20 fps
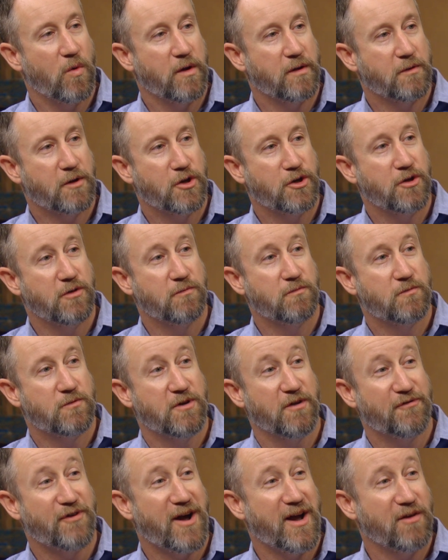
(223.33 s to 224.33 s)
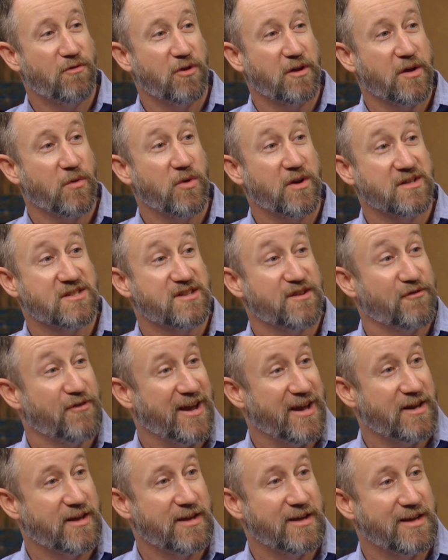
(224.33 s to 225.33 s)
could you define really what a
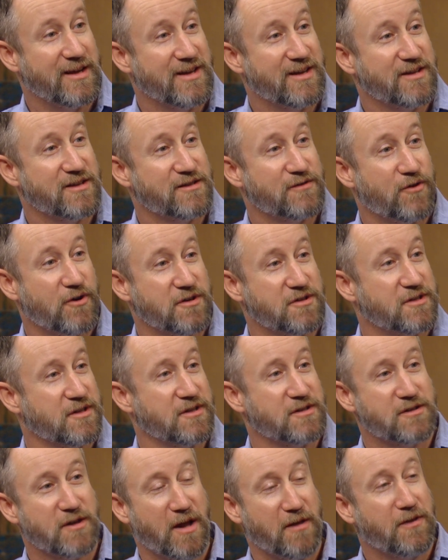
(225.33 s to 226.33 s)
savanna is versus, I